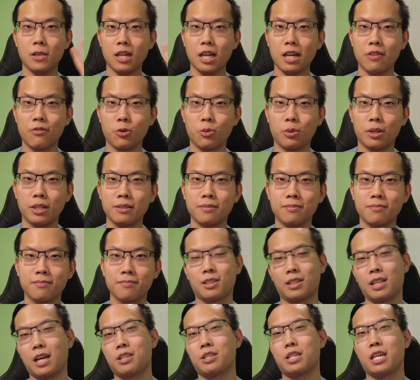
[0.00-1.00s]
Hey everyone,
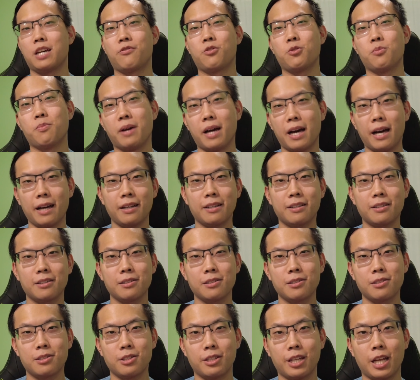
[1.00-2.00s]
glad to have you
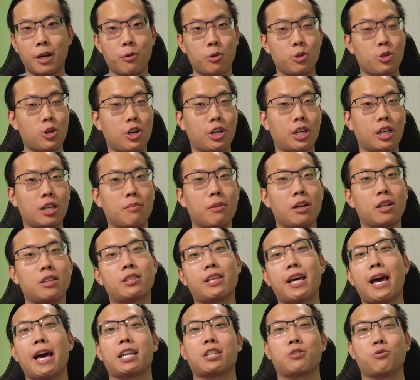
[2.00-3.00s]
back. Today we're talking about
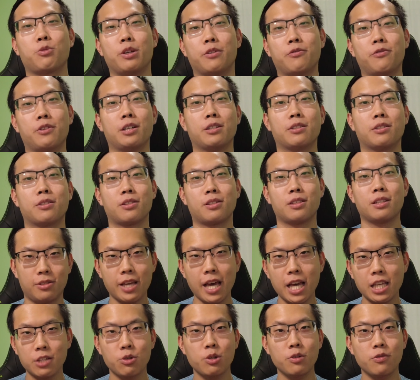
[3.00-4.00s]
tax refunds.
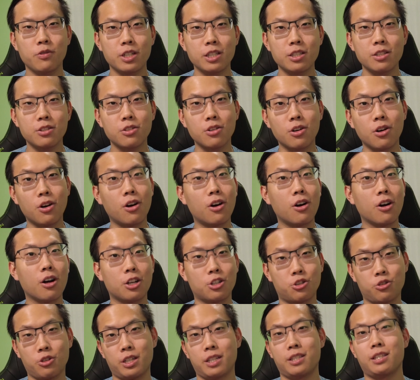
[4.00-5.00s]
Tax refunds are
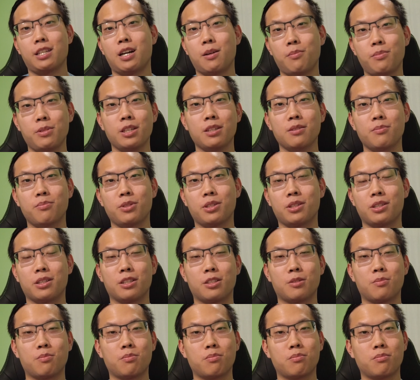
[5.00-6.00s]
a tricky topic
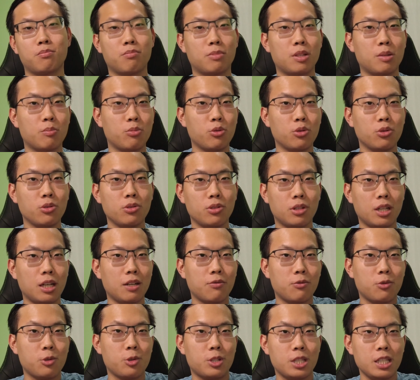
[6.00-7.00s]
because people
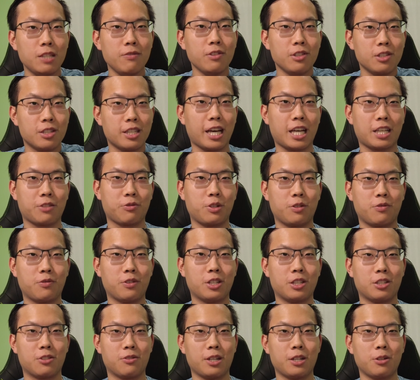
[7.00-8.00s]
love receiving tax
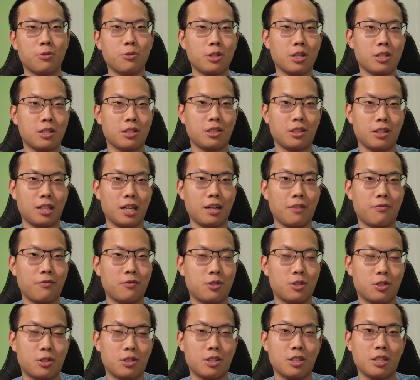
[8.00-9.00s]
refunds, right? Who doesn't like
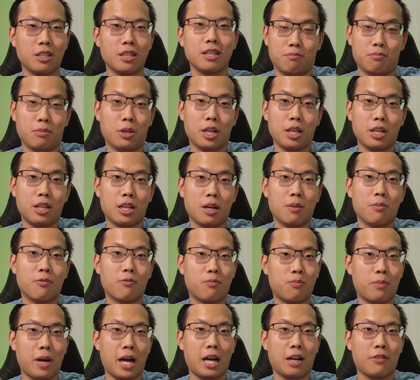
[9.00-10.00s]
to see money come
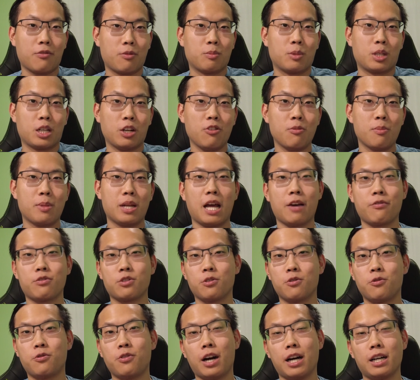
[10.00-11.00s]
back from the government
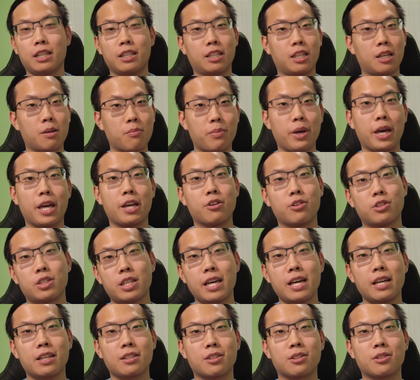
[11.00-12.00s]
after filing and paying your
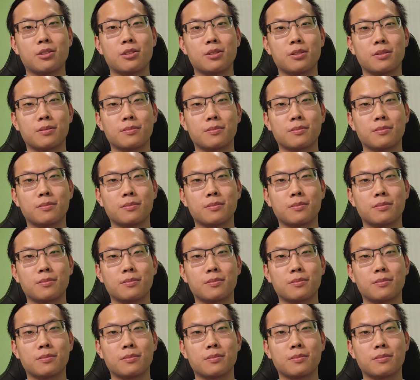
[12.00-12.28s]
taxes?